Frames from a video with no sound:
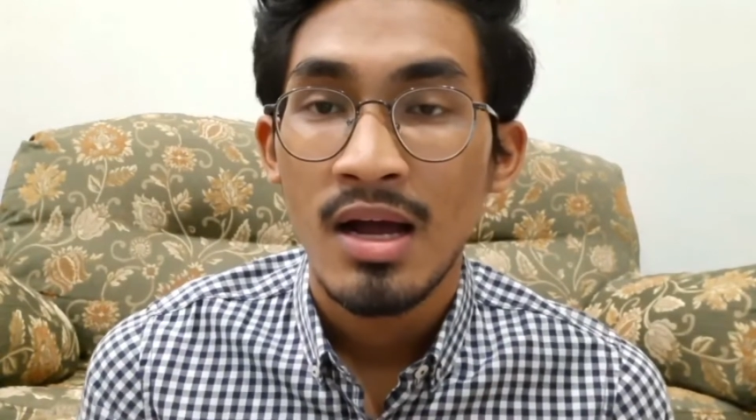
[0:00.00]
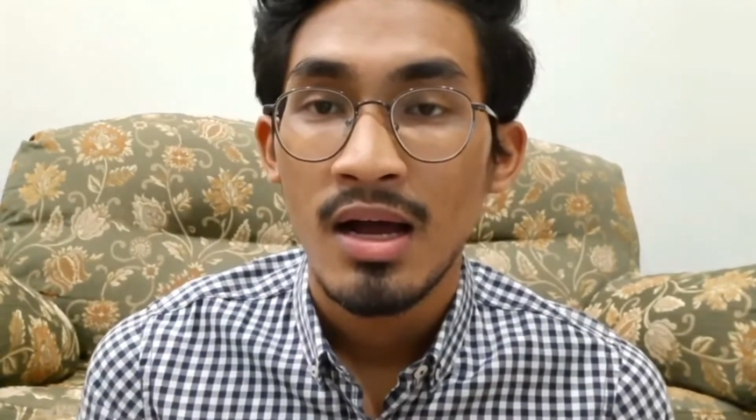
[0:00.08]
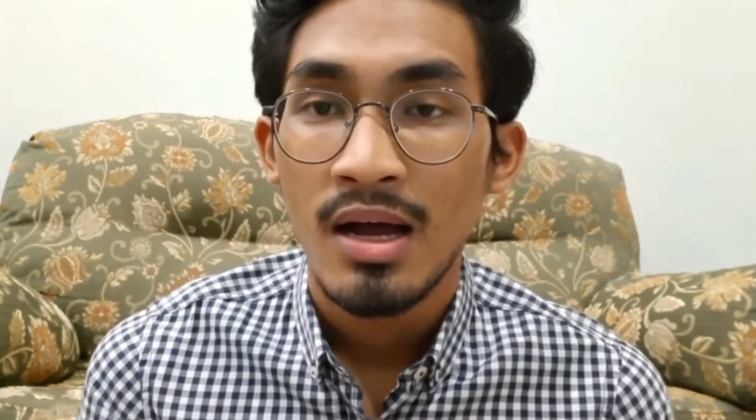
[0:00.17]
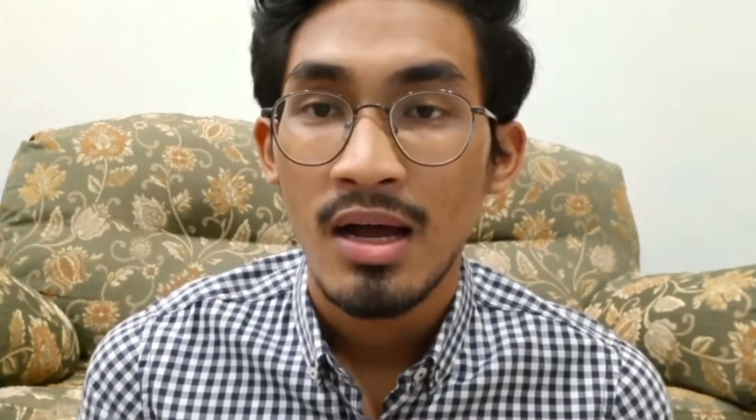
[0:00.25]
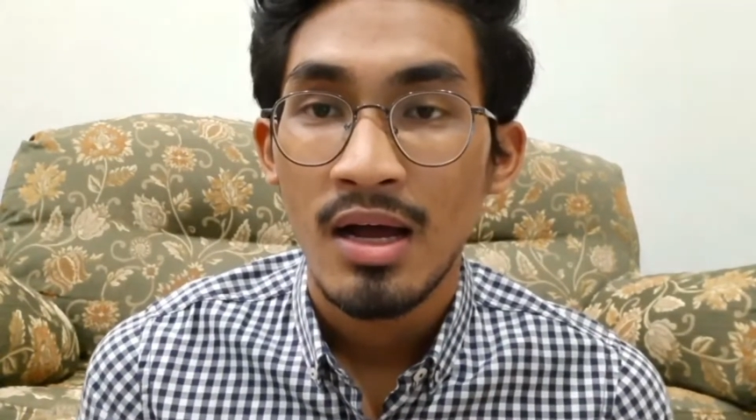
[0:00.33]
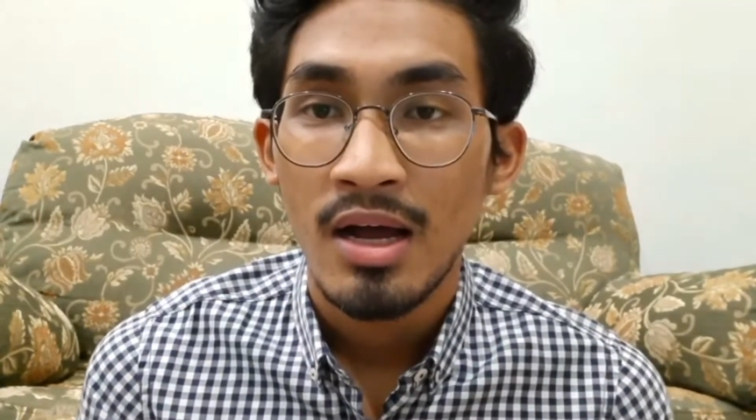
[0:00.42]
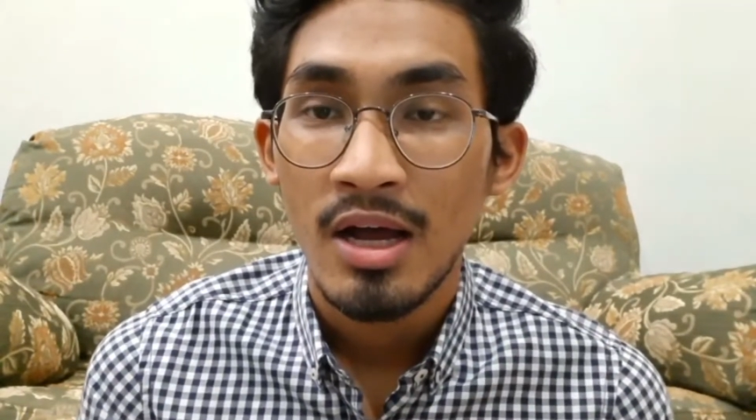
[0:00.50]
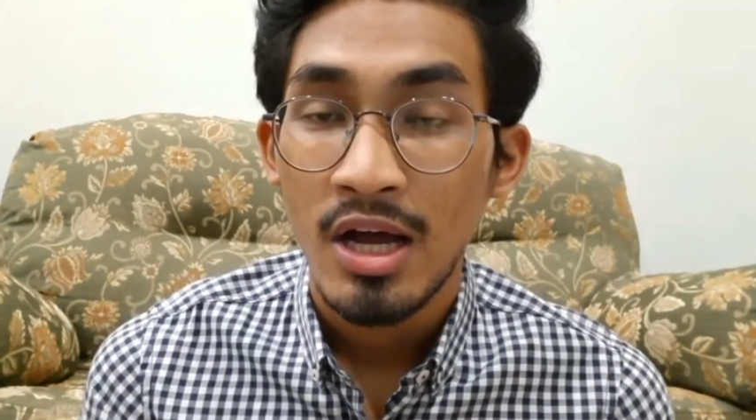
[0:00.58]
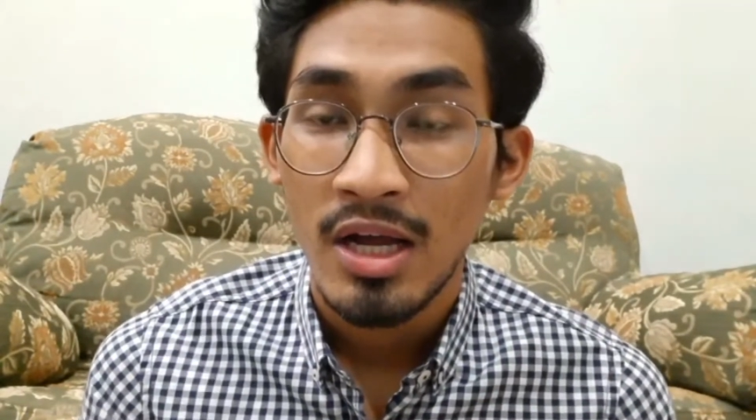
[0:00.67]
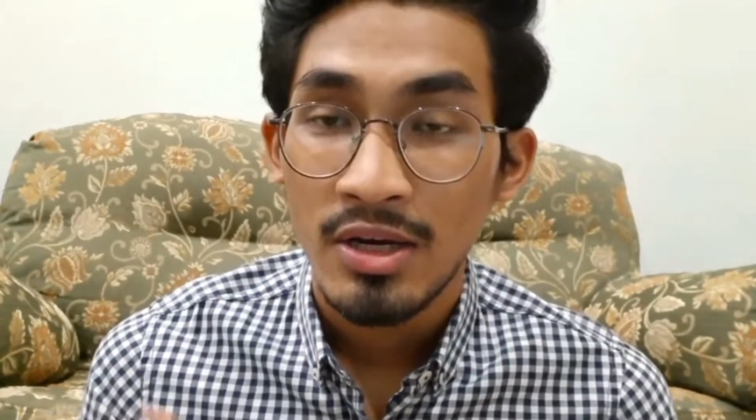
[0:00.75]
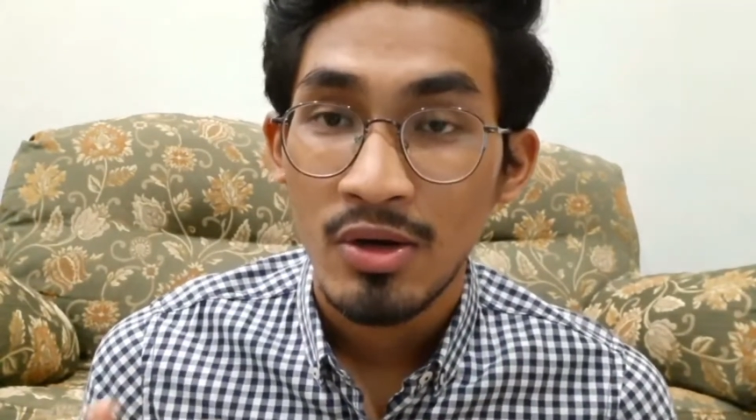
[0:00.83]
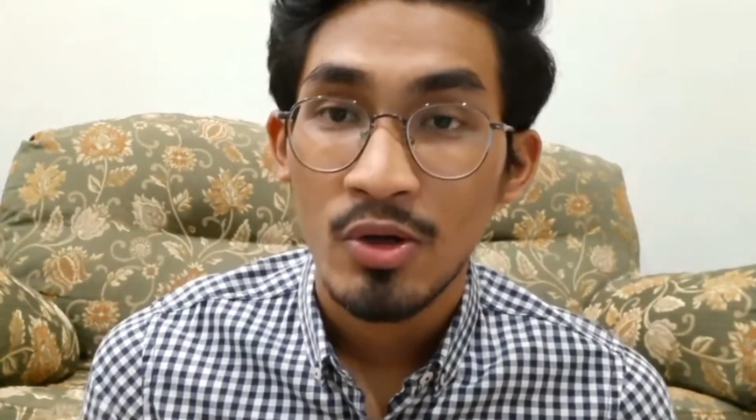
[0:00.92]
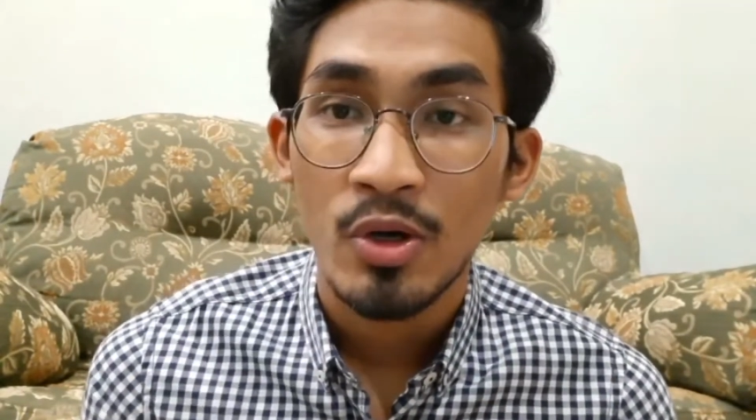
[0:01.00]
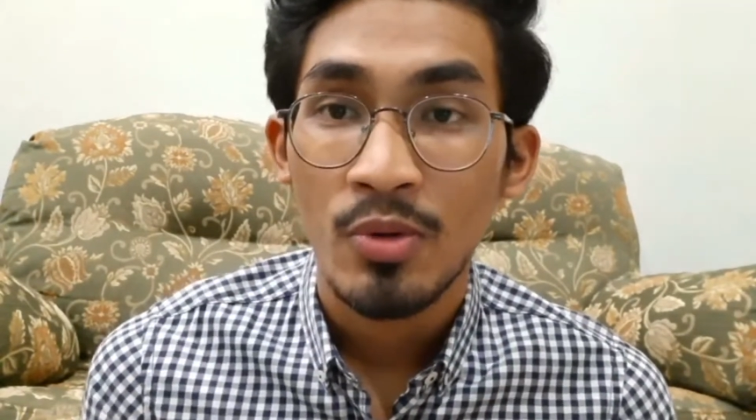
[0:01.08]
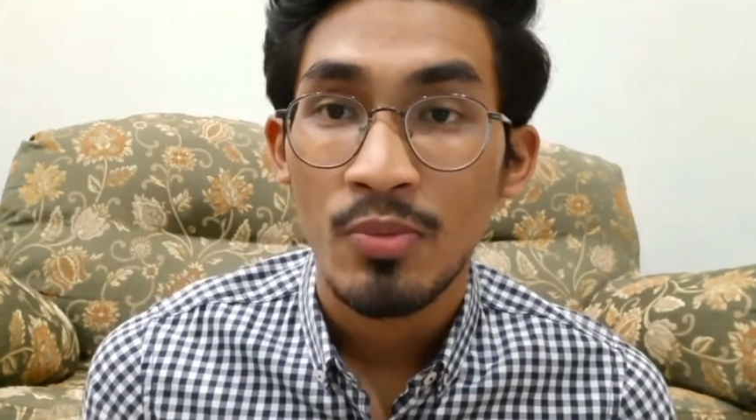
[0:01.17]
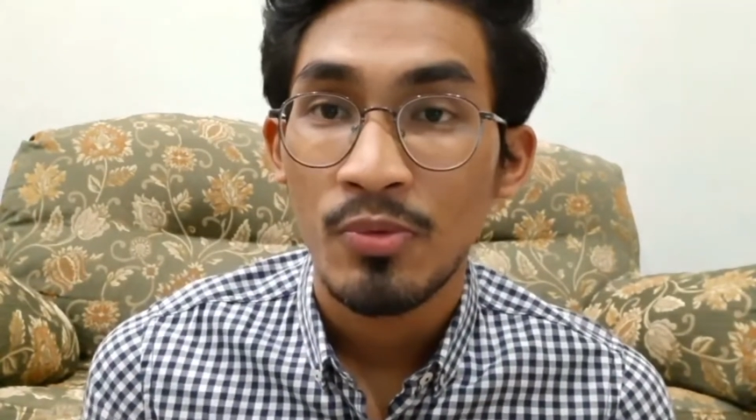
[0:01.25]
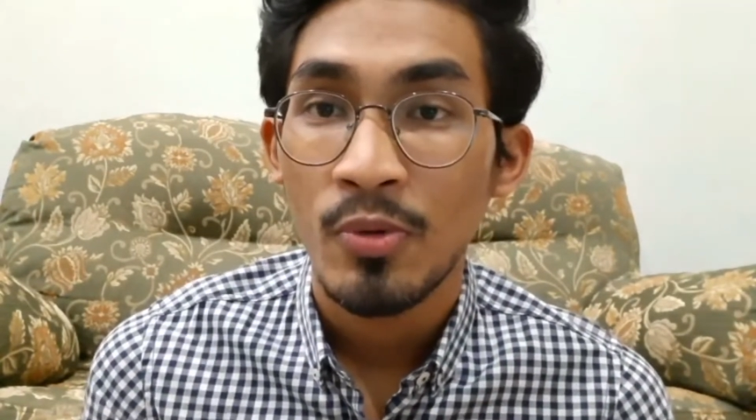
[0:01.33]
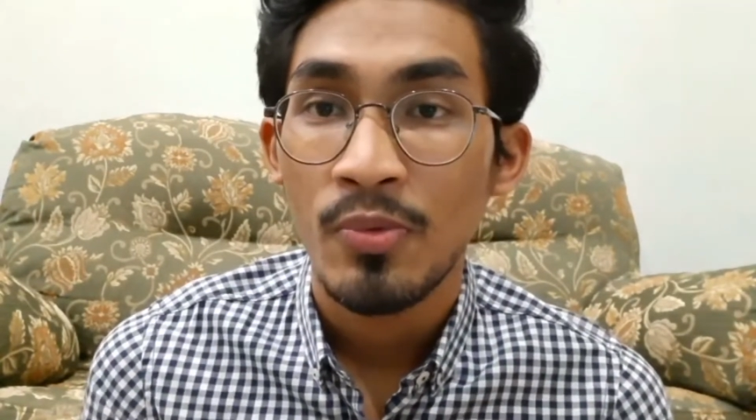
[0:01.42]
are not
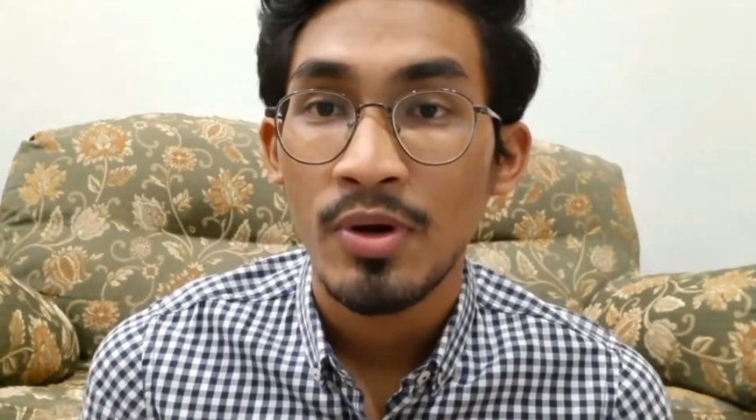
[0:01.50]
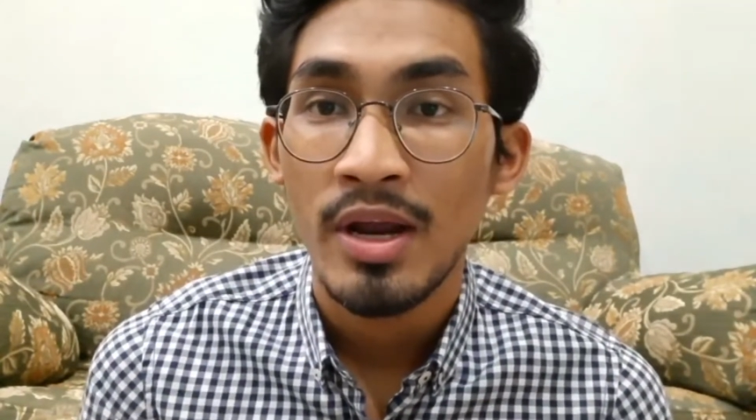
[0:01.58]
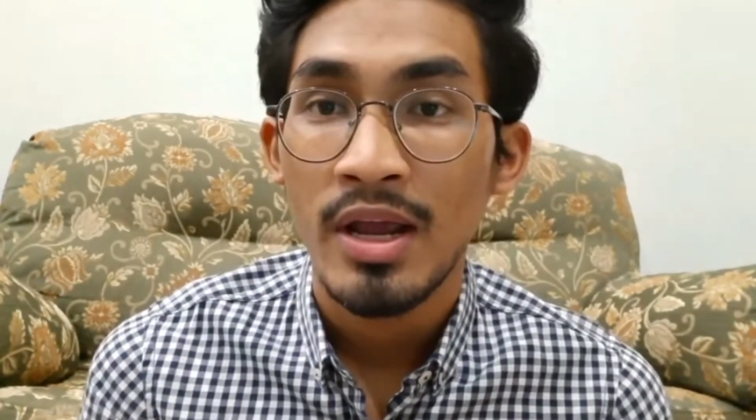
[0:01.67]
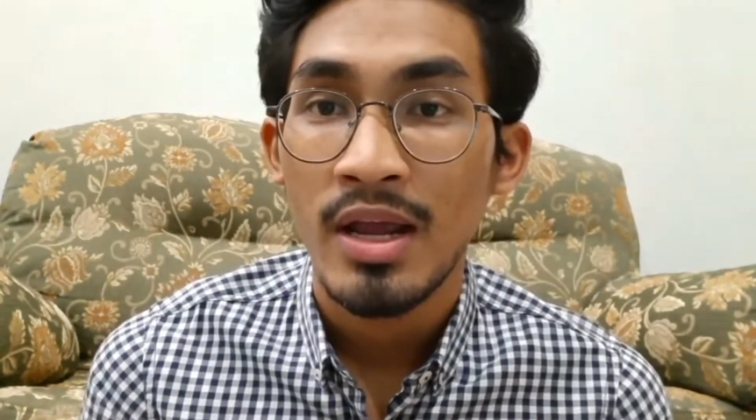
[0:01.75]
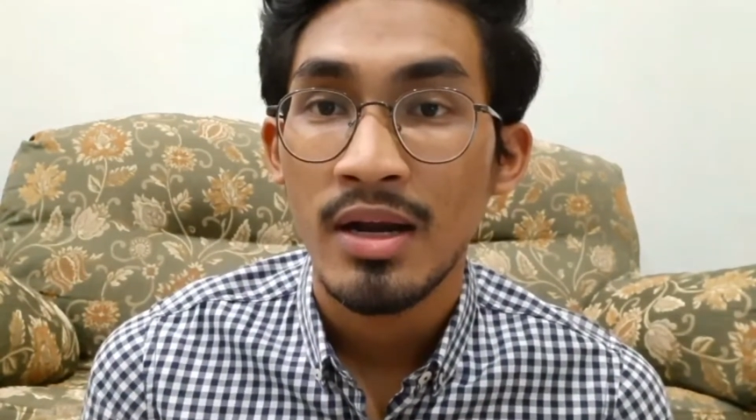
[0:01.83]
appropriate and